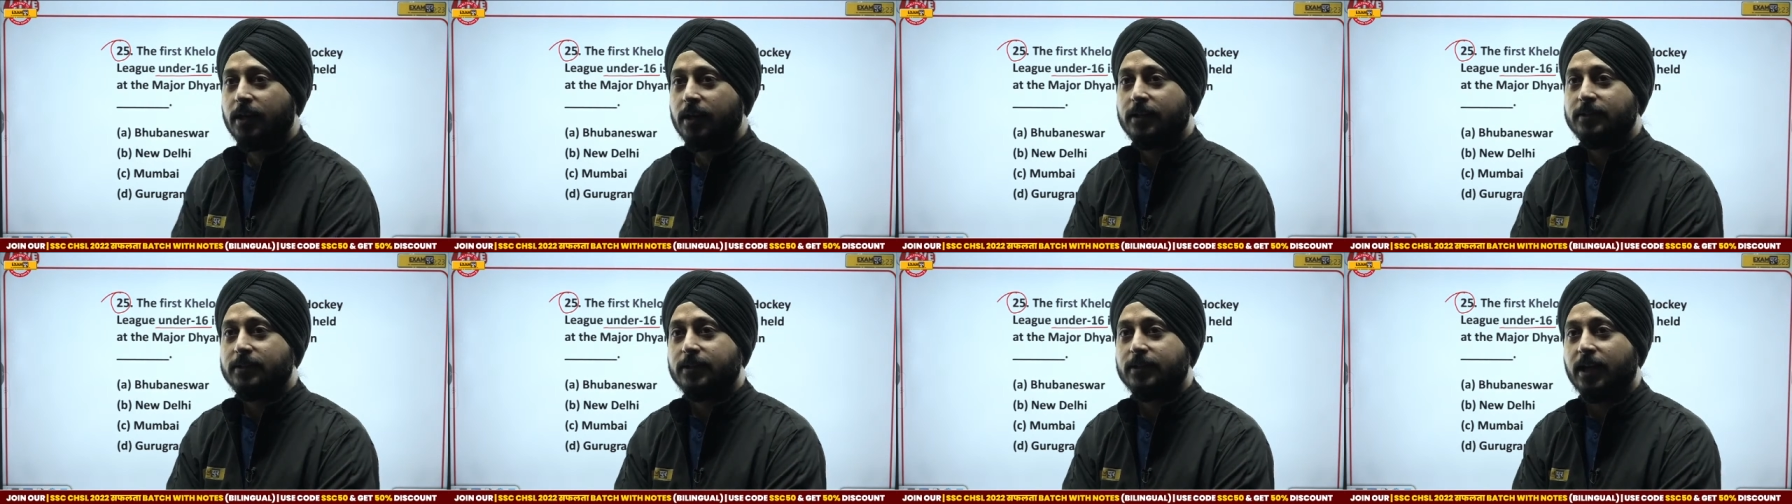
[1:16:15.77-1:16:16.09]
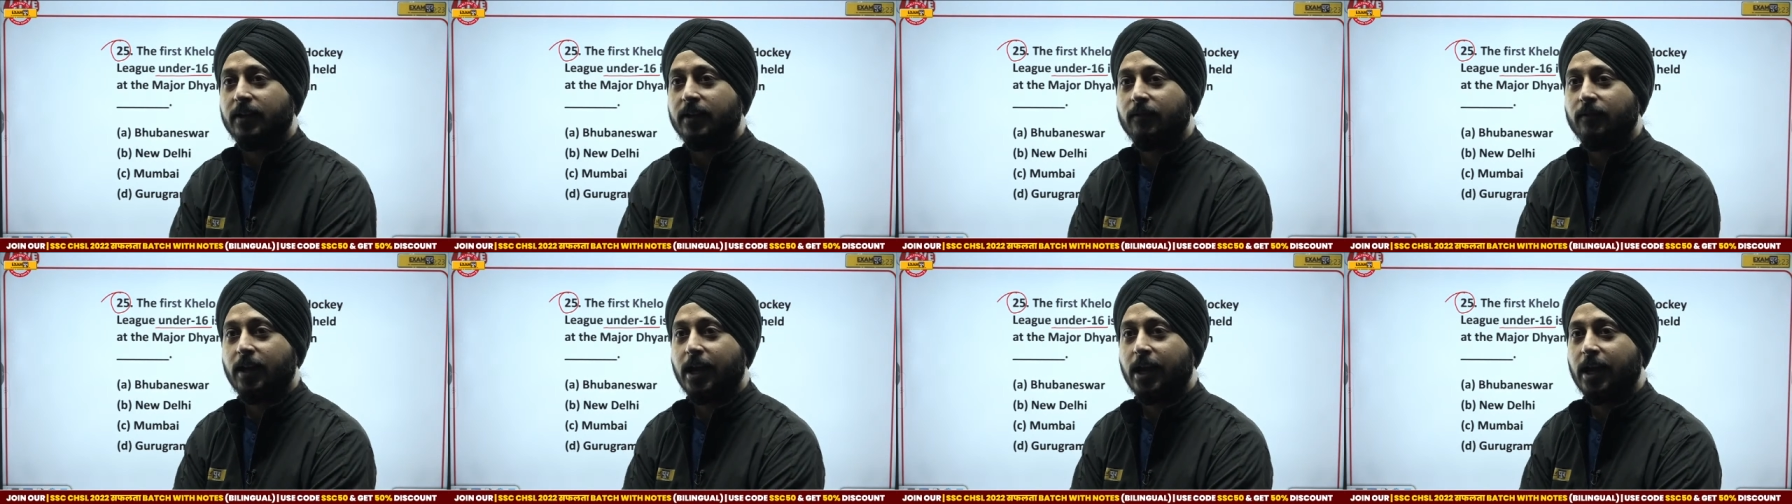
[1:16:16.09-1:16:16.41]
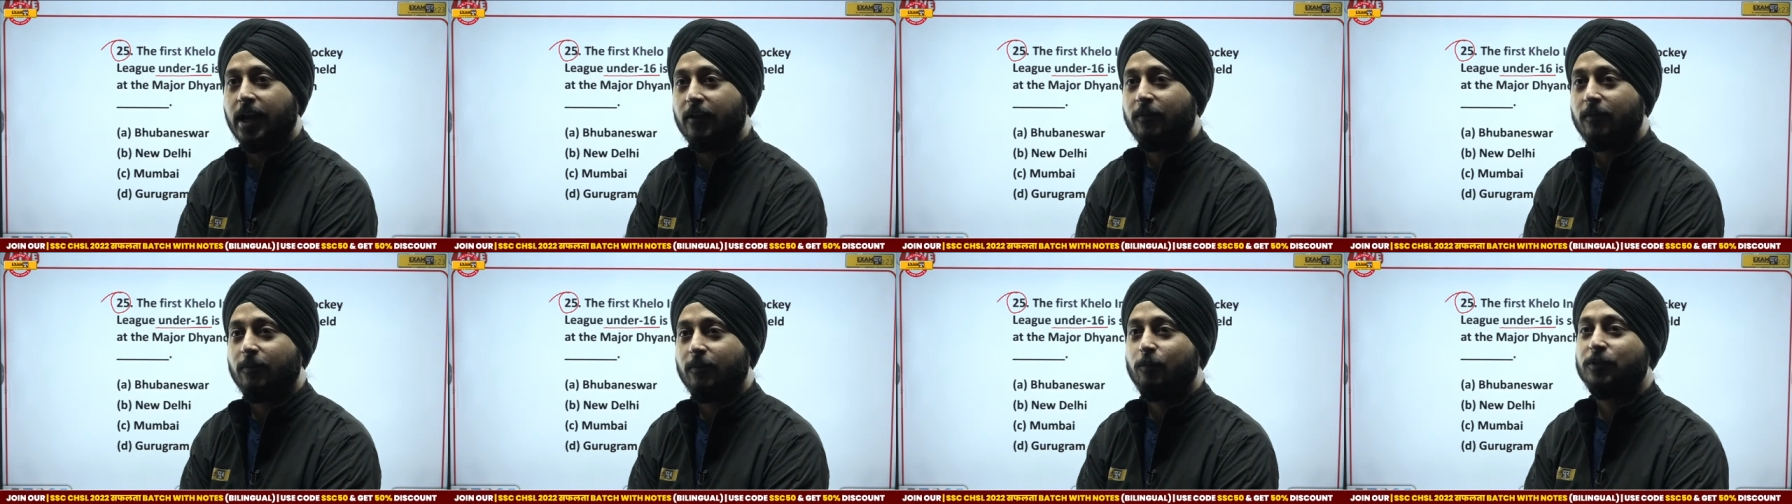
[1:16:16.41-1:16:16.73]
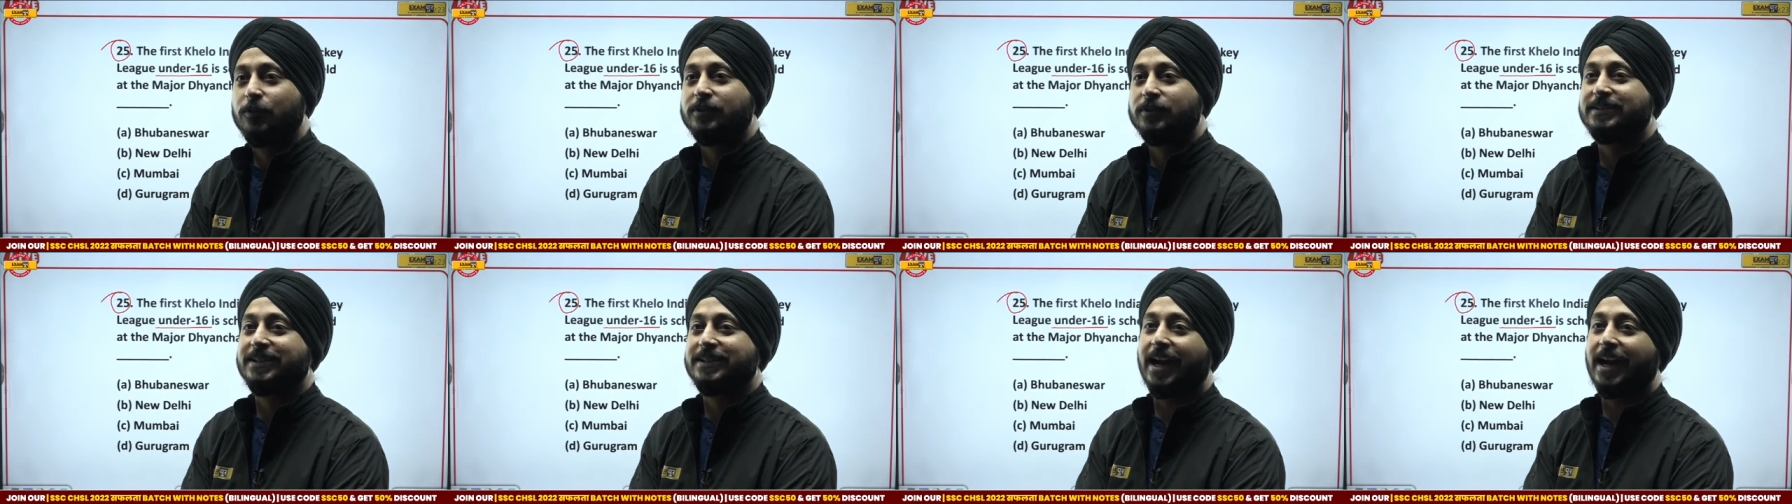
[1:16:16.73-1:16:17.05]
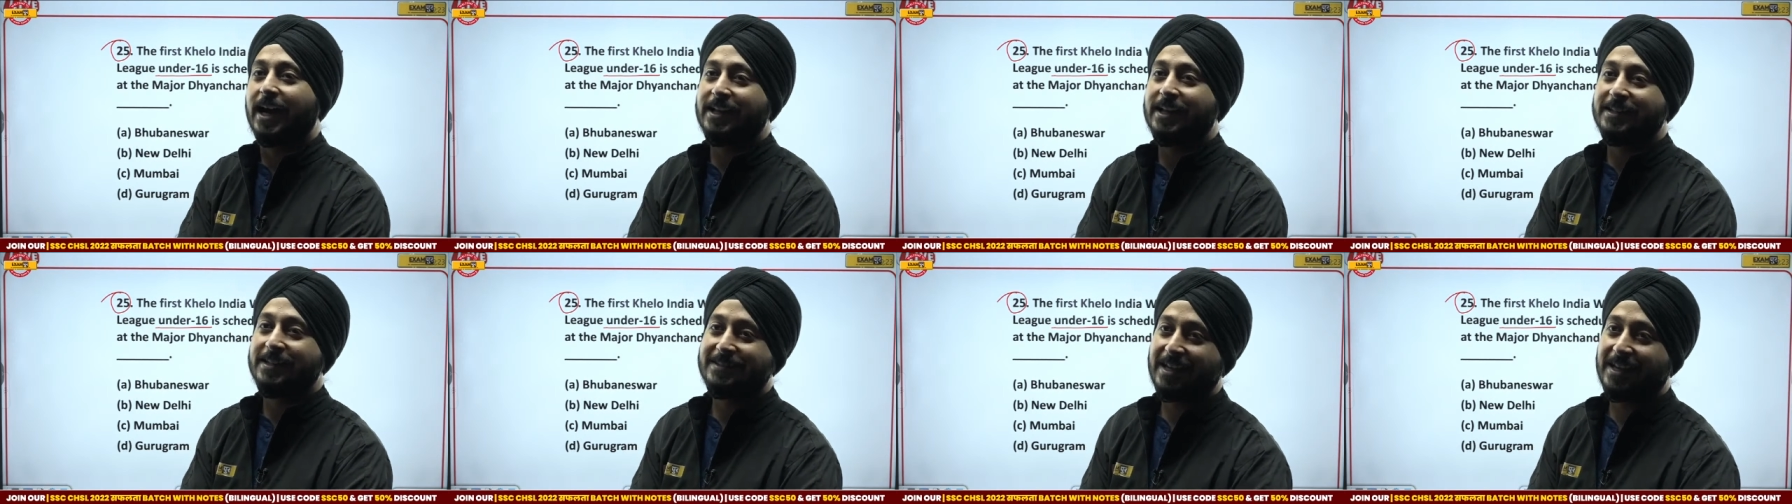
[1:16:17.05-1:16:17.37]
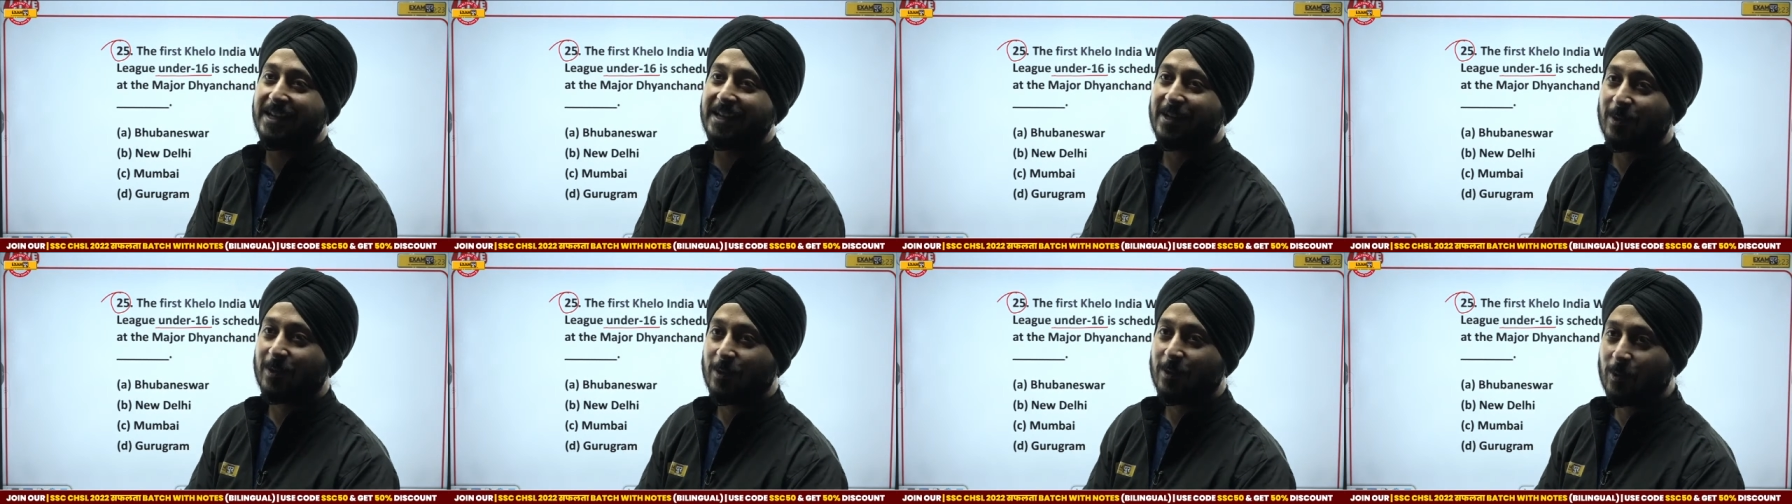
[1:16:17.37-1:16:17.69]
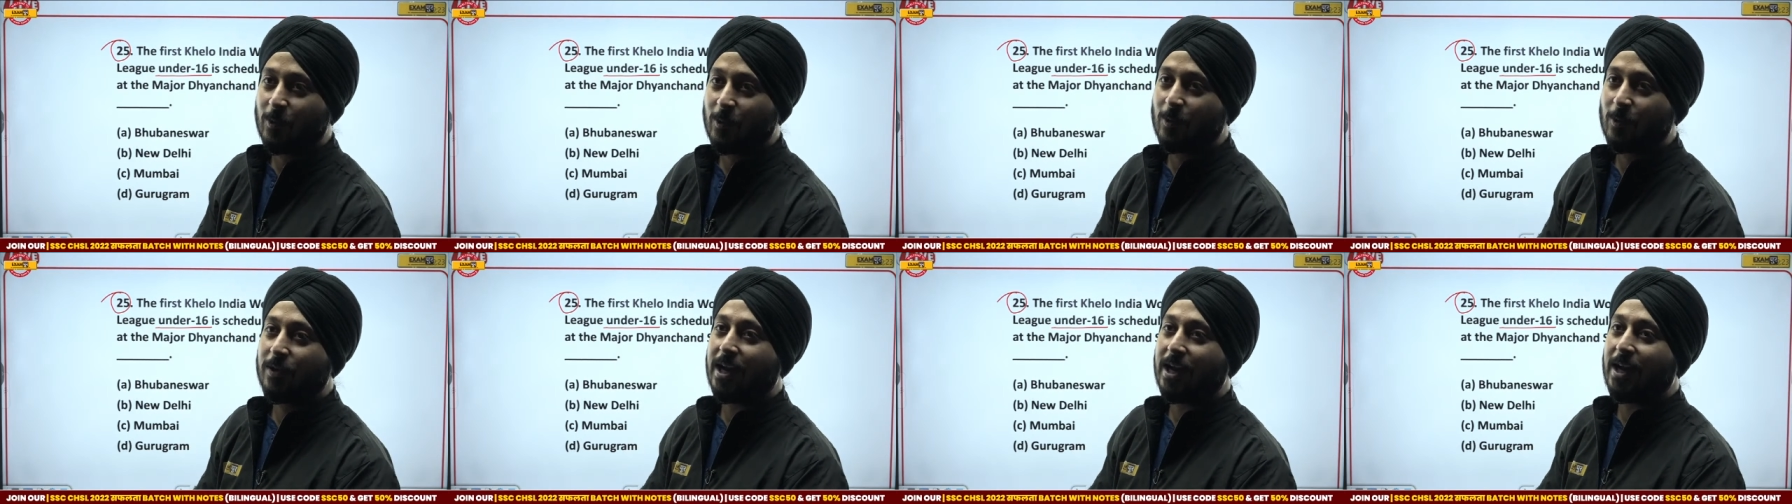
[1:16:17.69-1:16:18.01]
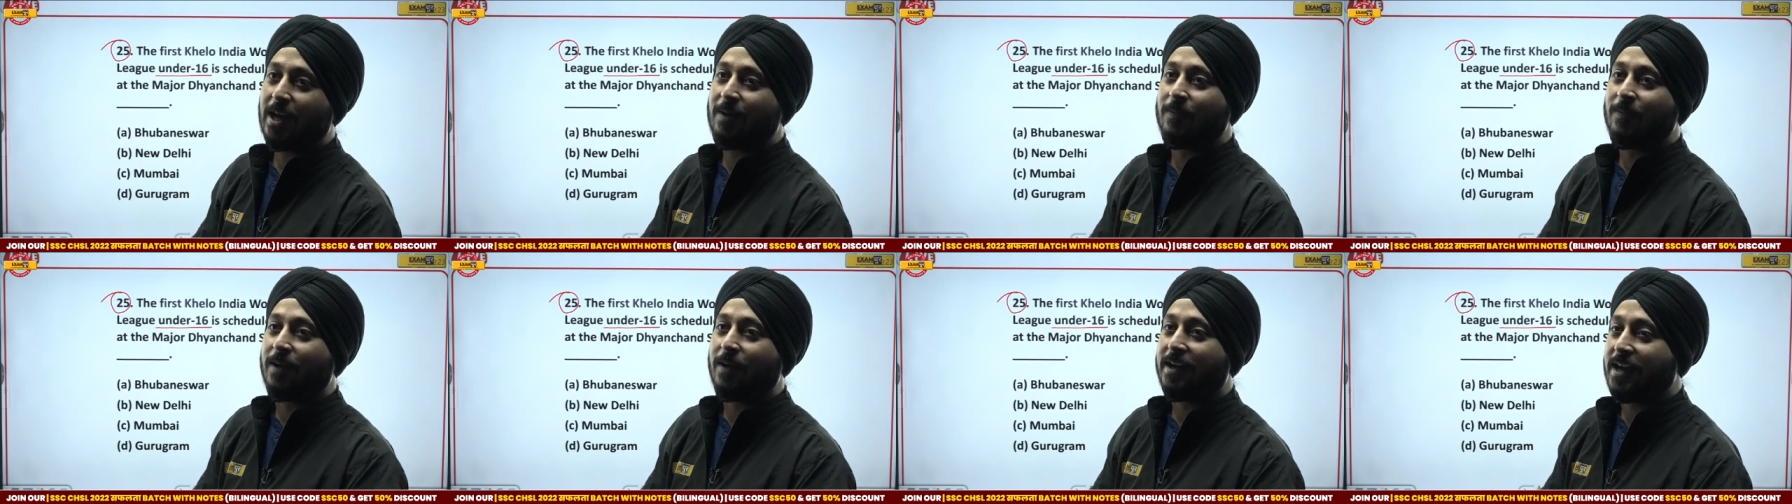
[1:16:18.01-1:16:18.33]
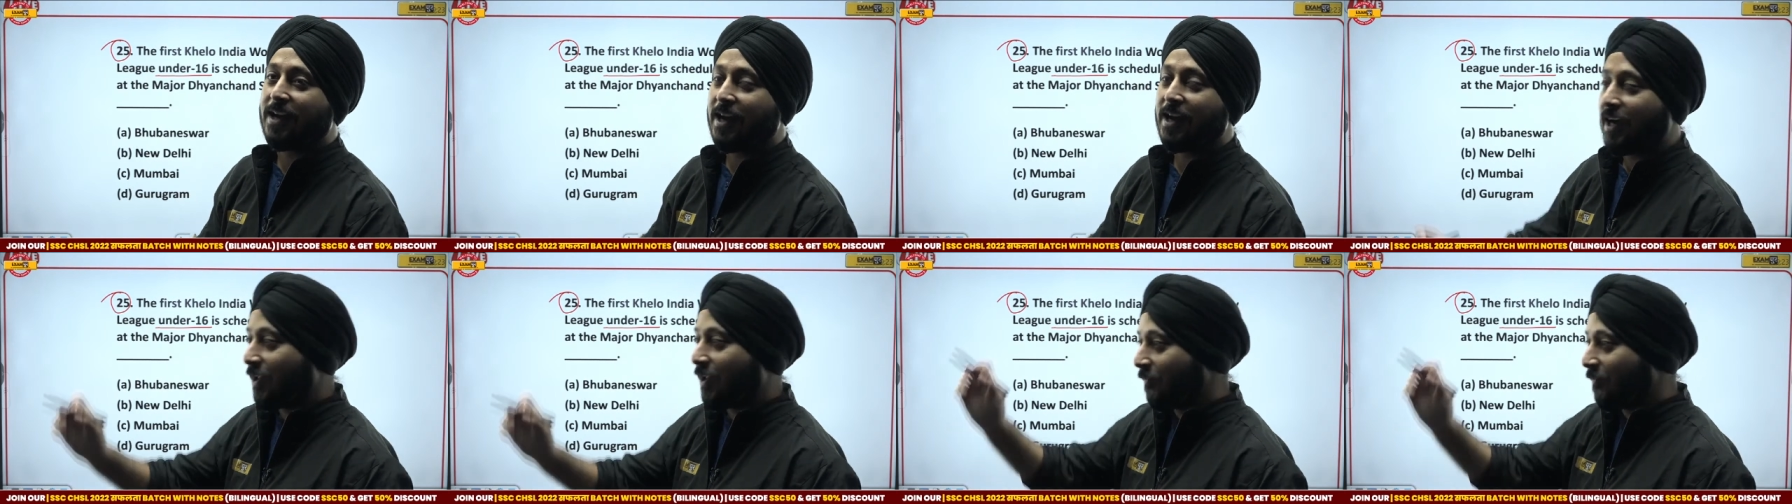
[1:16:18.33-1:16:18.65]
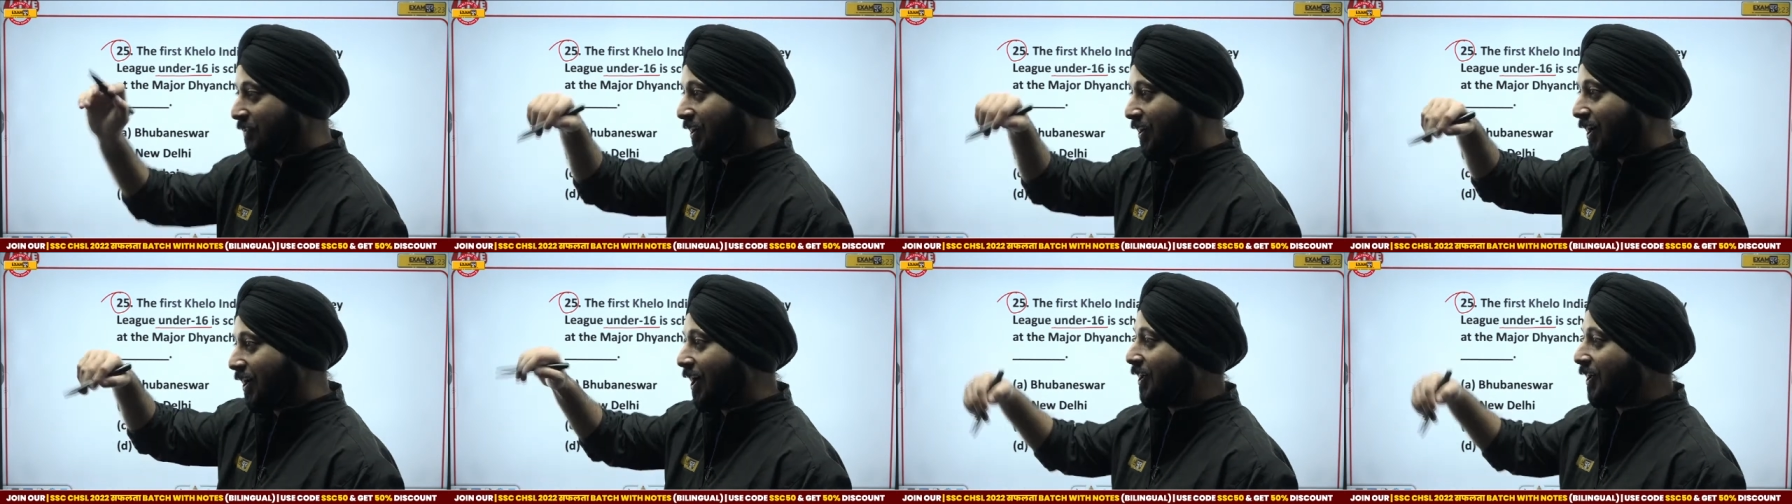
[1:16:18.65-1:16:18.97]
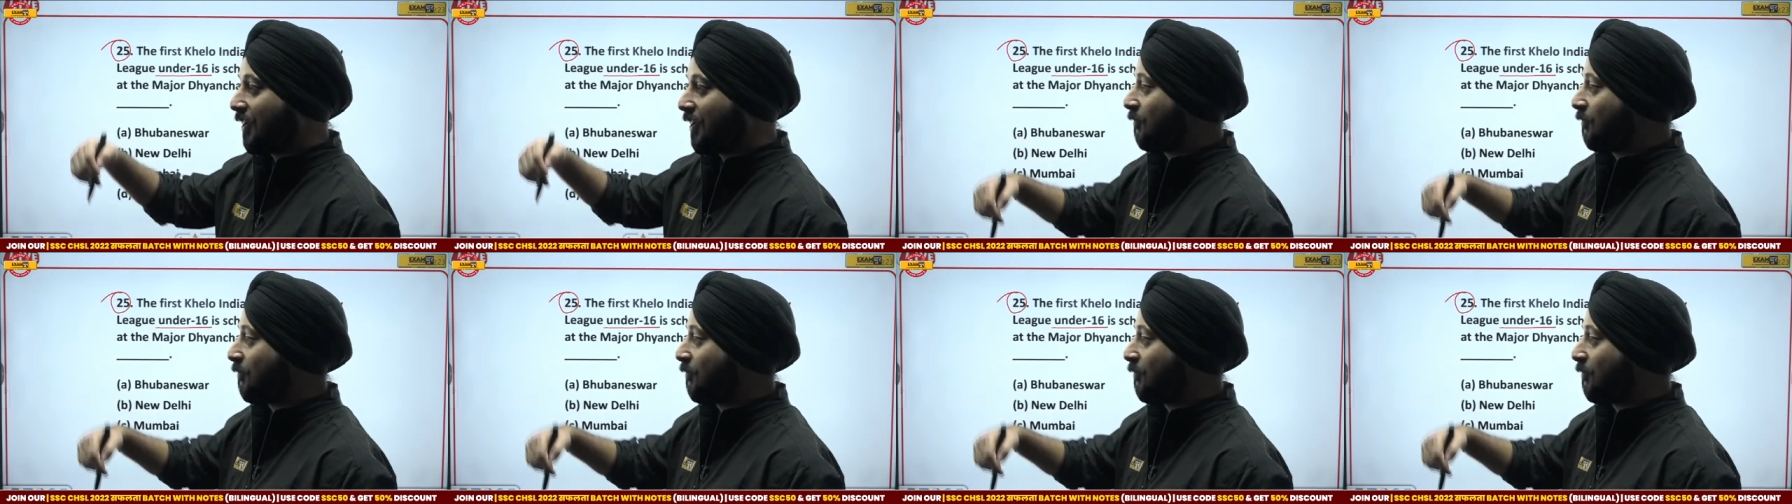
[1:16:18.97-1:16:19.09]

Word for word: Then we have Muskan saying Gurugram, Haryana with a heart